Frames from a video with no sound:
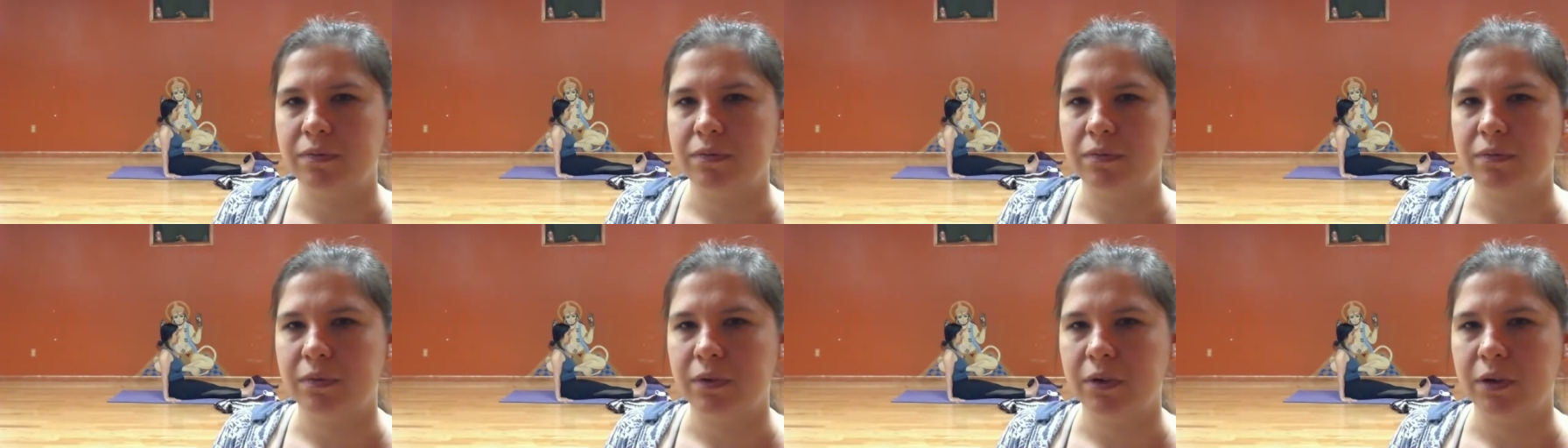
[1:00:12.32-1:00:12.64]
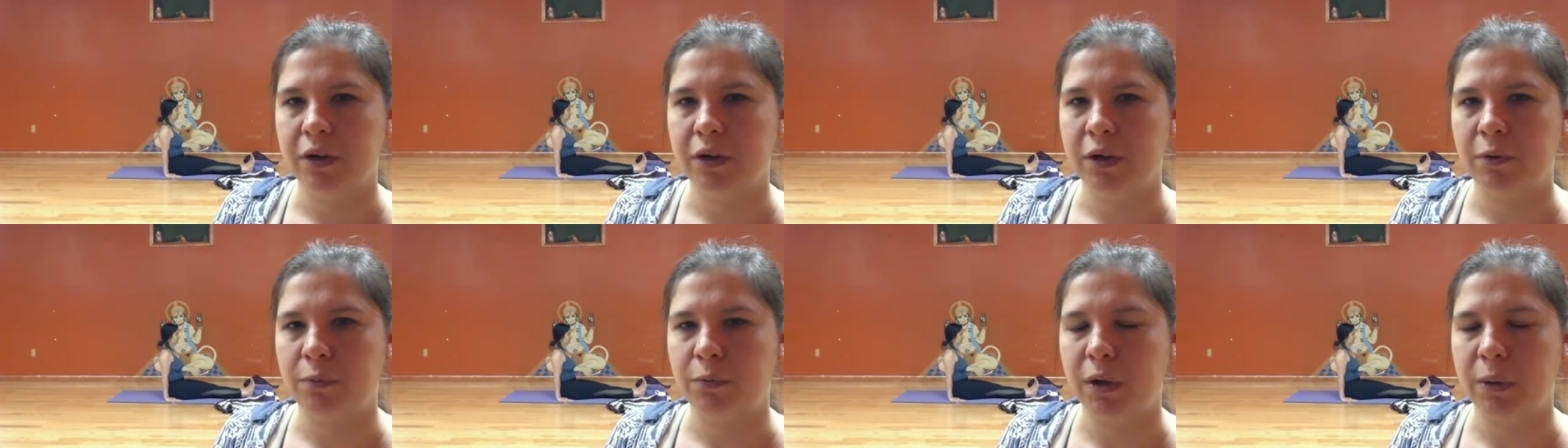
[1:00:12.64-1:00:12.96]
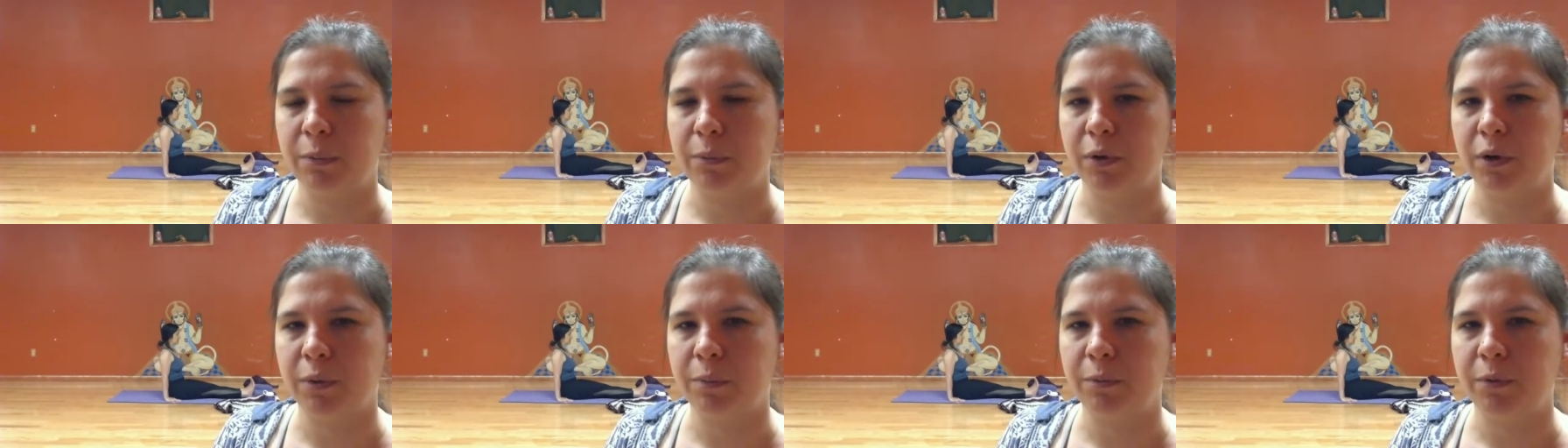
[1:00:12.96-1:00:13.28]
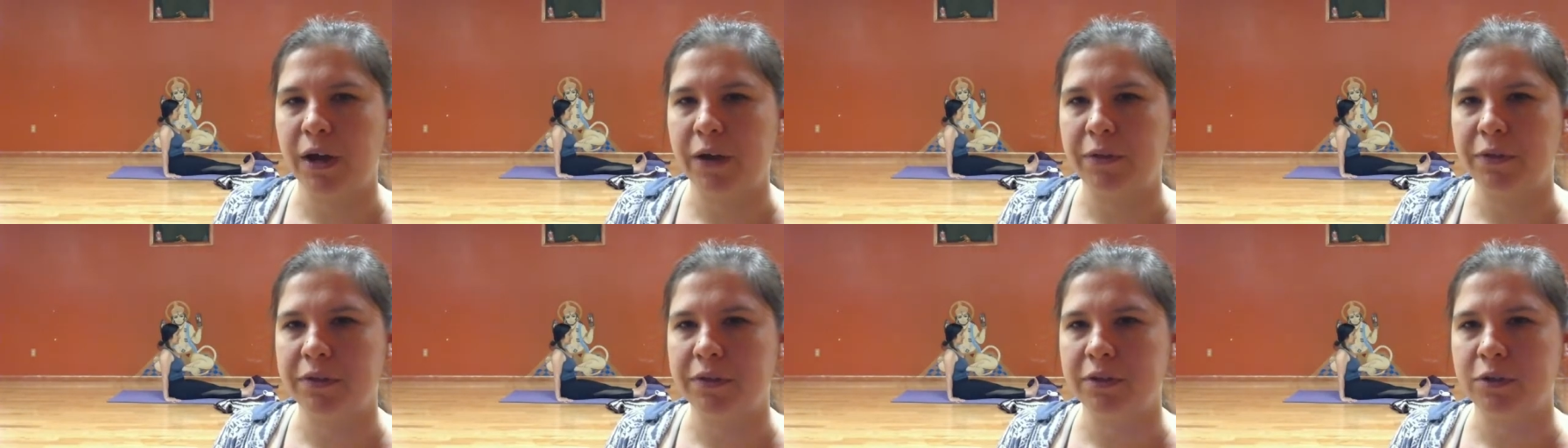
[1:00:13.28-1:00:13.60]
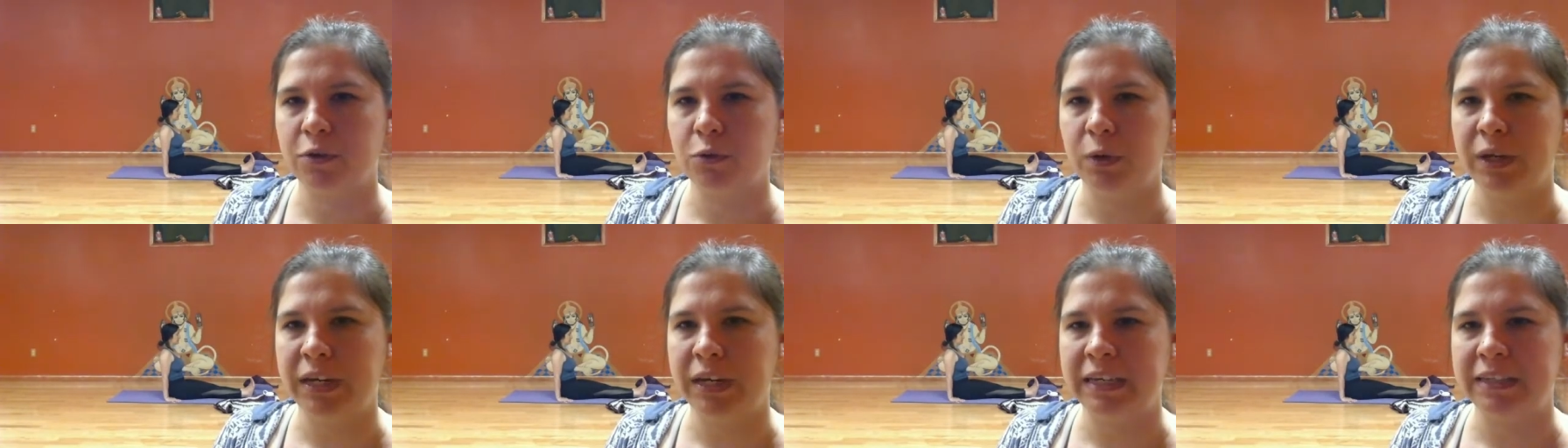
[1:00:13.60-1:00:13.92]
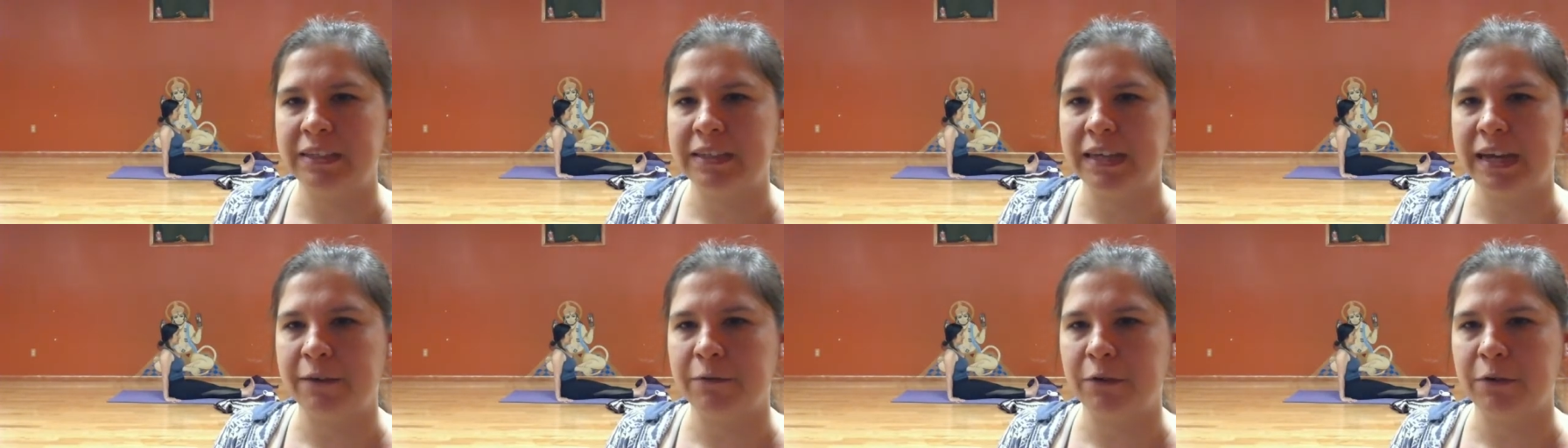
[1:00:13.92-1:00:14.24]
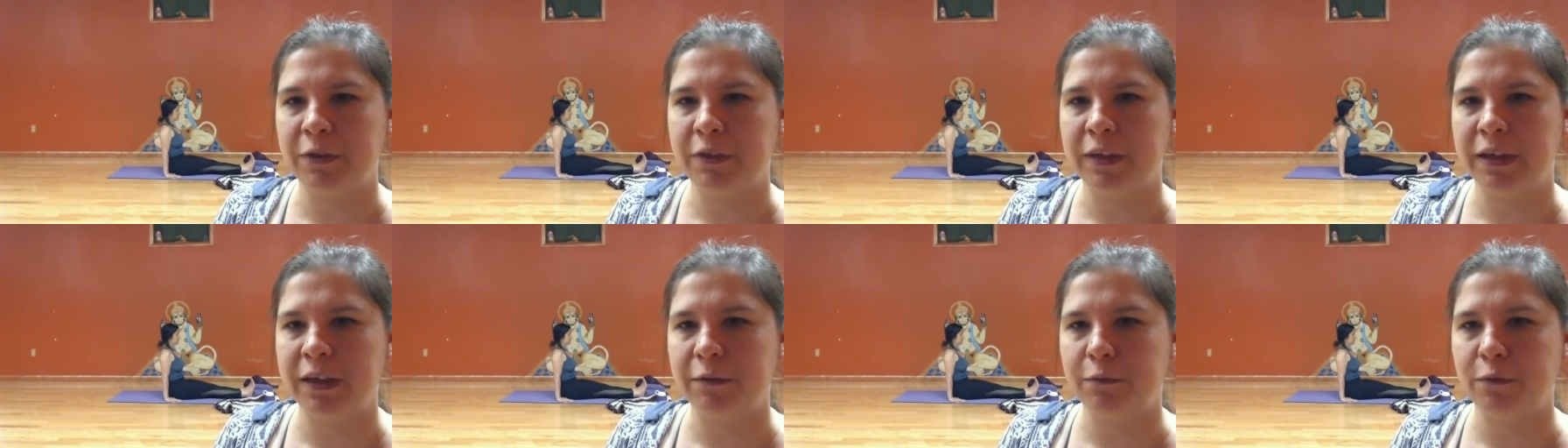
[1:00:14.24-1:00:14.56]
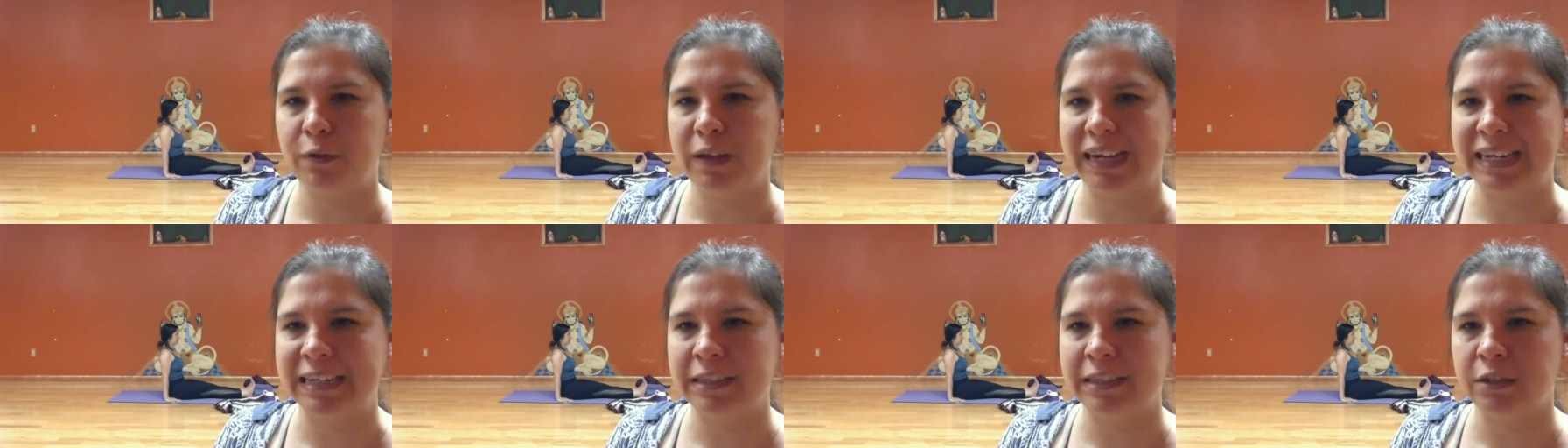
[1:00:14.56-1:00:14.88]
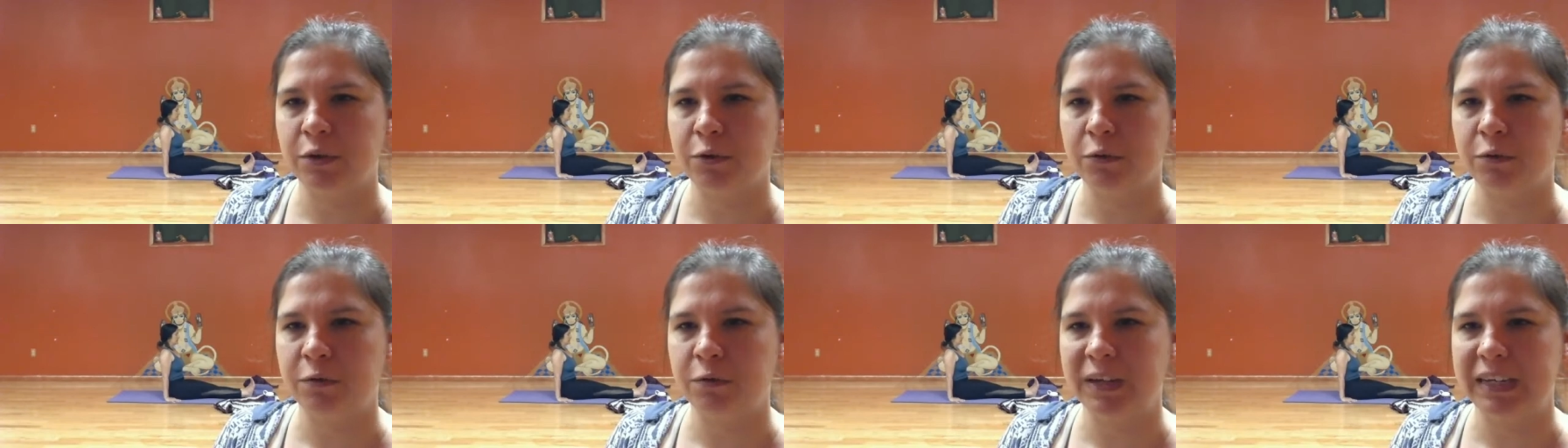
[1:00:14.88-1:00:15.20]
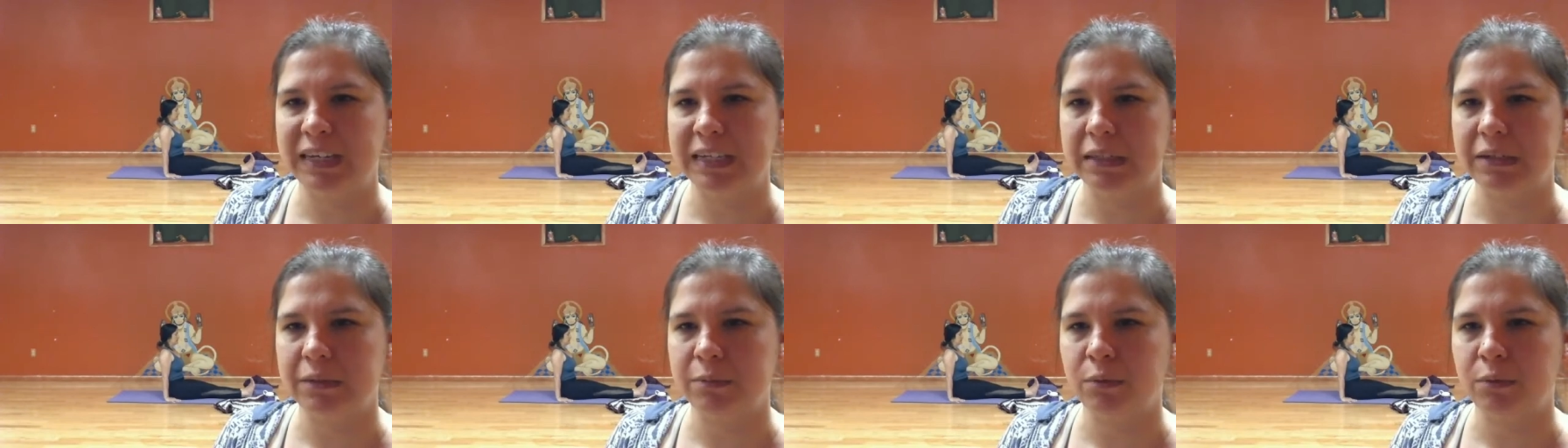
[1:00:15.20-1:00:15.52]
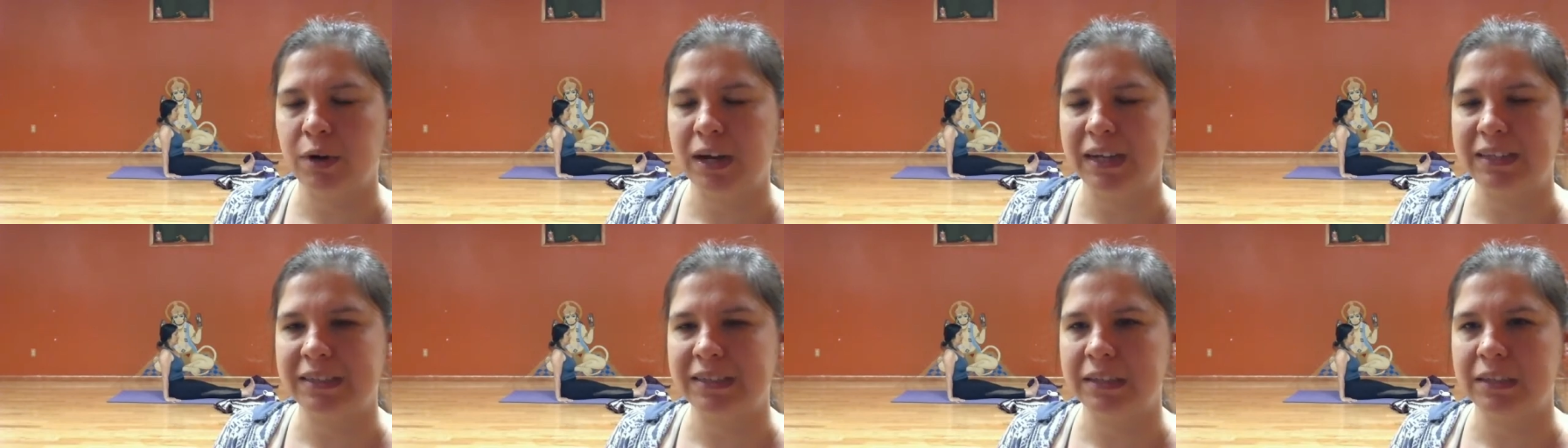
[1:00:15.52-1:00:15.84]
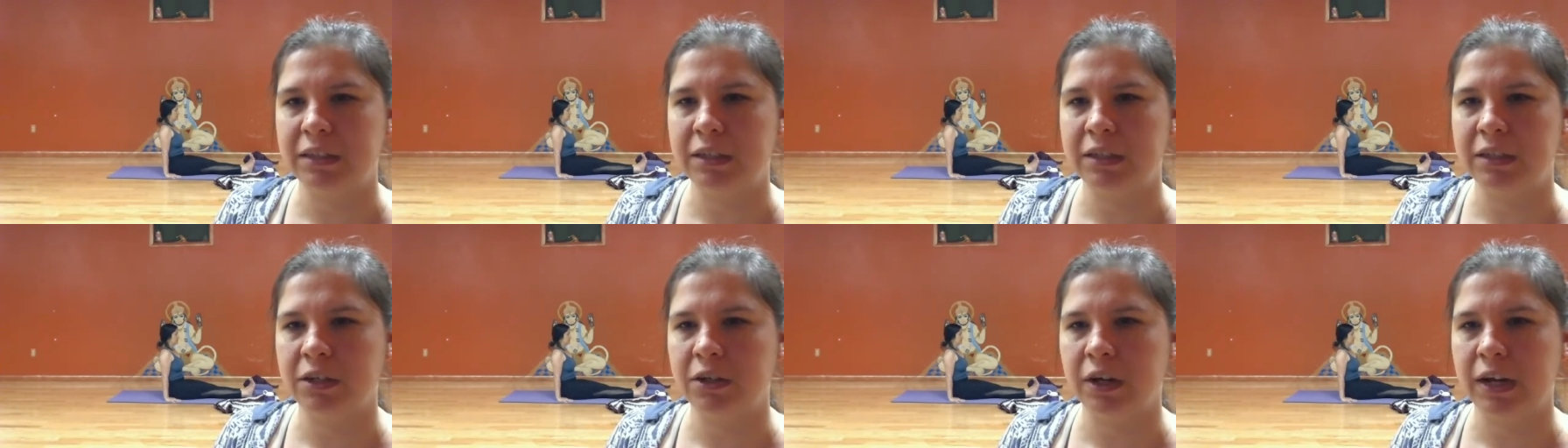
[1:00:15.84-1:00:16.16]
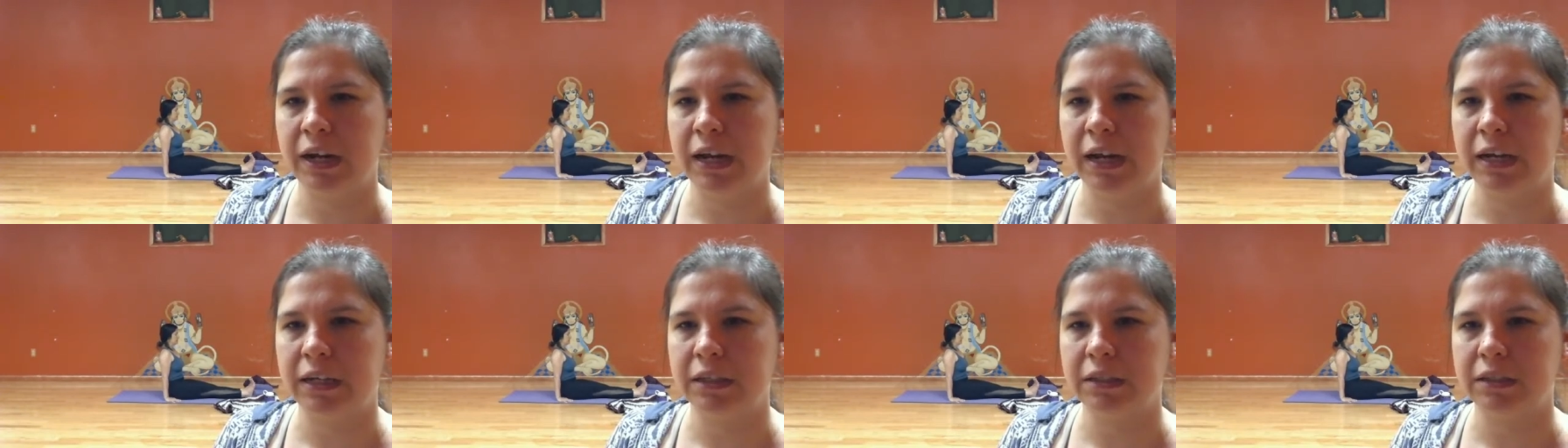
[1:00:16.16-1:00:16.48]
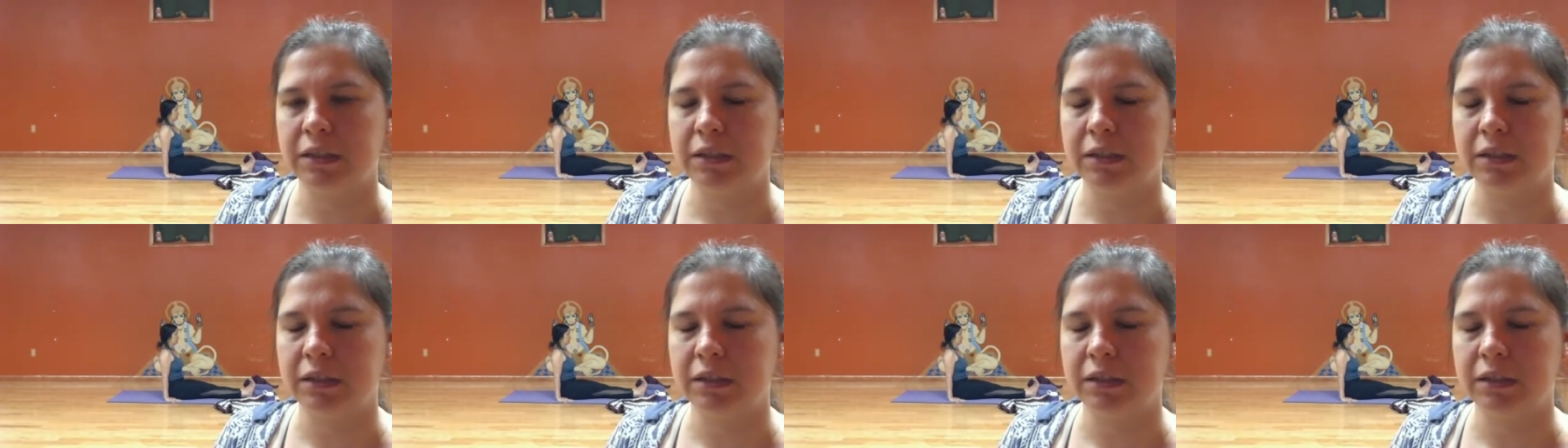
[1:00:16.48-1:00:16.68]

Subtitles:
Good. One more breath. Squeeze everything. Flex your feet. Press into your hands.